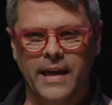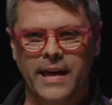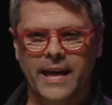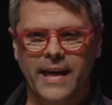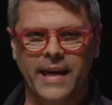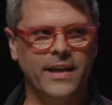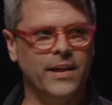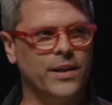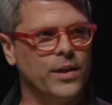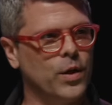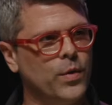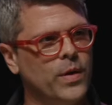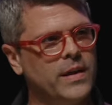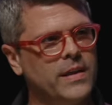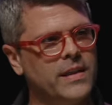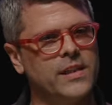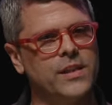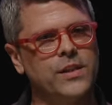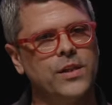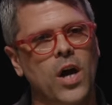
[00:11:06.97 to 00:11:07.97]
In doing
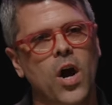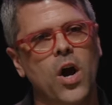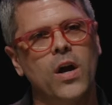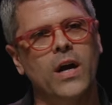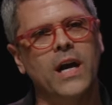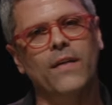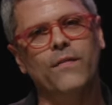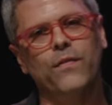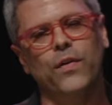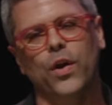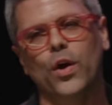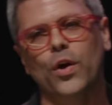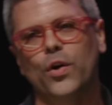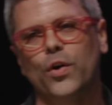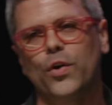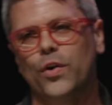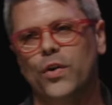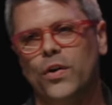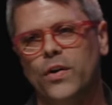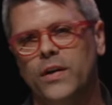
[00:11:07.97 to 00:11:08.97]
this talk, I've
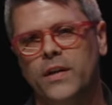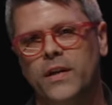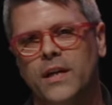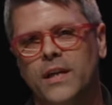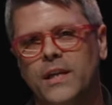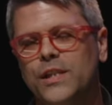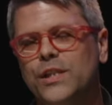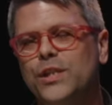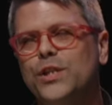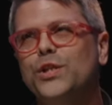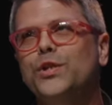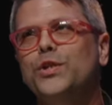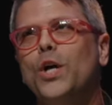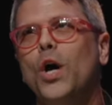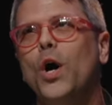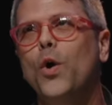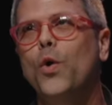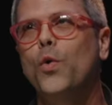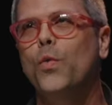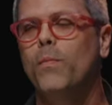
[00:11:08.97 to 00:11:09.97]
learned
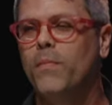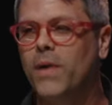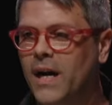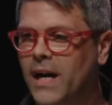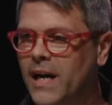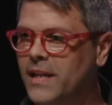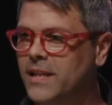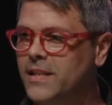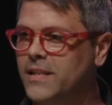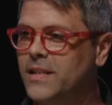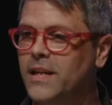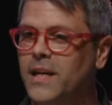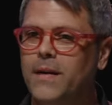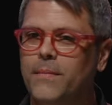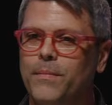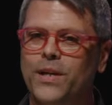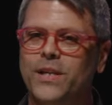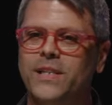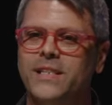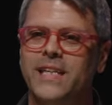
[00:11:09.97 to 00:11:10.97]
so much
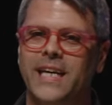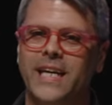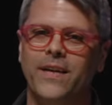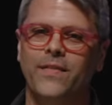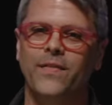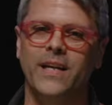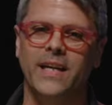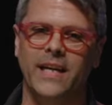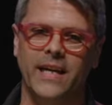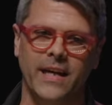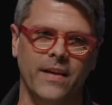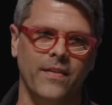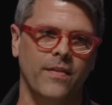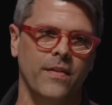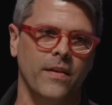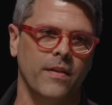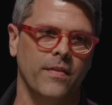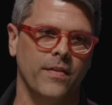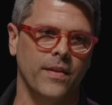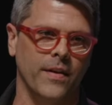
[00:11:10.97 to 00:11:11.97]
because even in
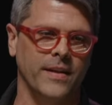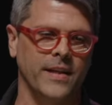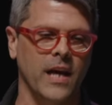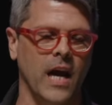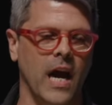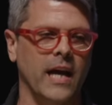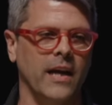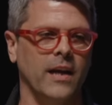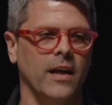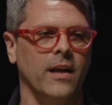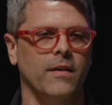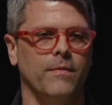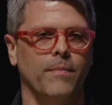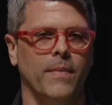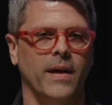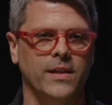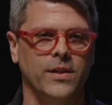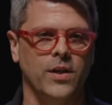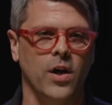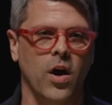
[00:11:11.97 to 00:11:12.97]
the title of
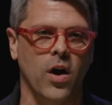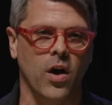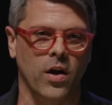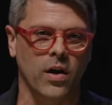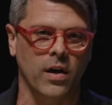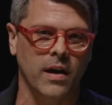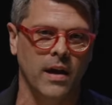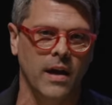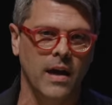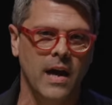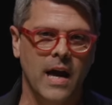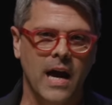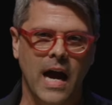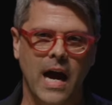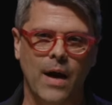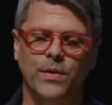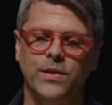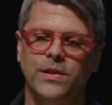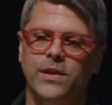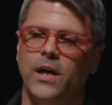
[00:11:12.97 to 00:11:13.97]
my talk, I
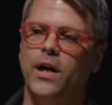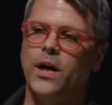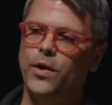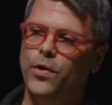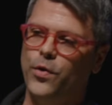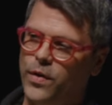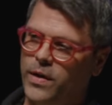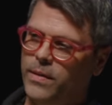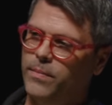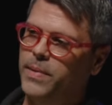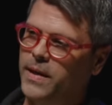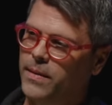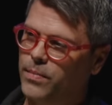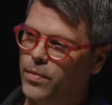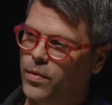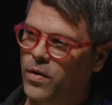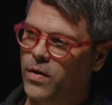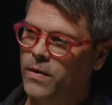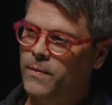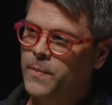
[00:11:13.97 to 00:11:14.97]
was othering
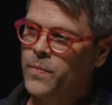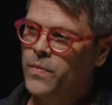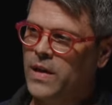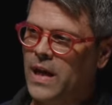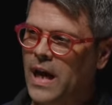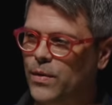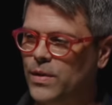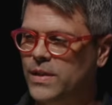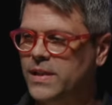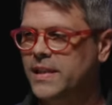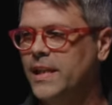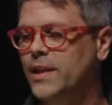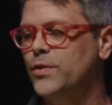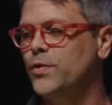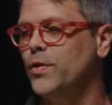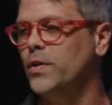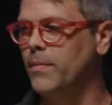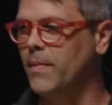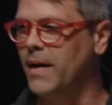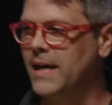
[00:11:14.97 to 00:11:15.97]
people. I was
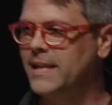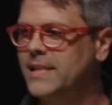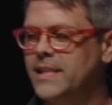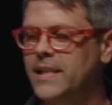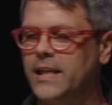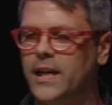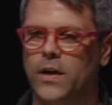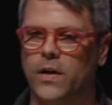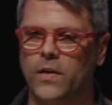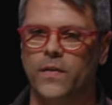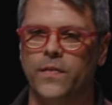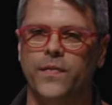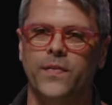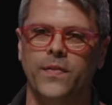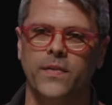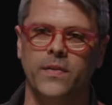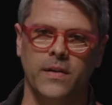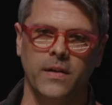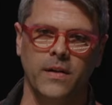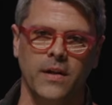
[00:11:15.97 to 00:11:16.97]
centering myself
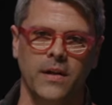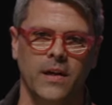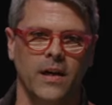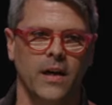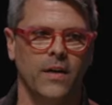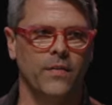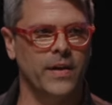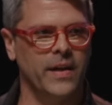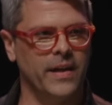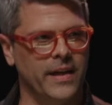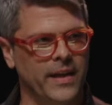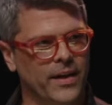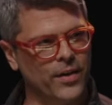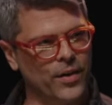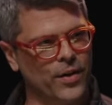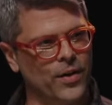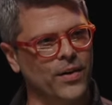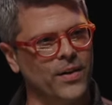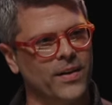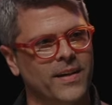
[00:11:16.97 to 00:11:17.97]
over
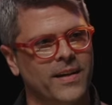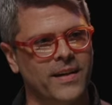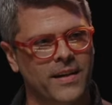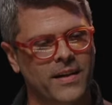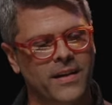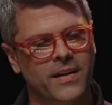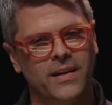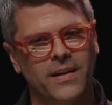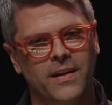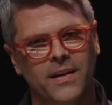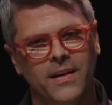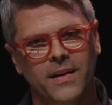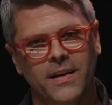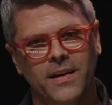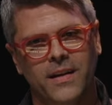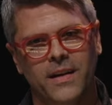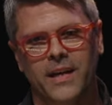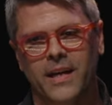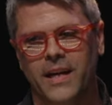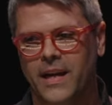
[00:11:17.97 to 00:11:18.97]
here
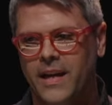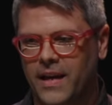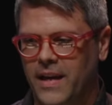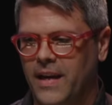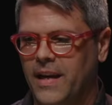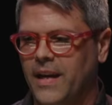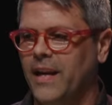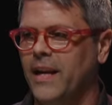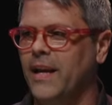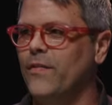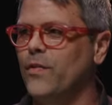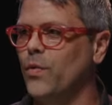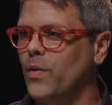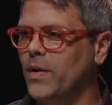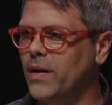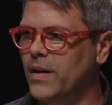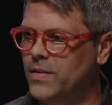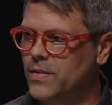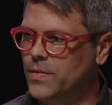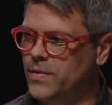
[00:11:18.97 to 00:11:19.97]
and everyone
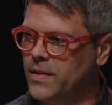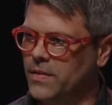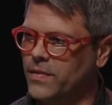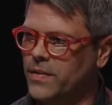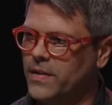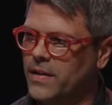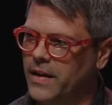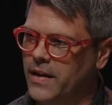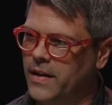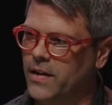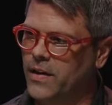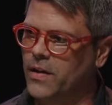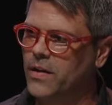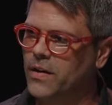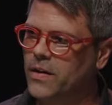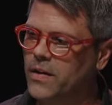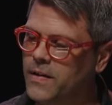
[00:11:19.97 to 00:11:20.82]
else is over there.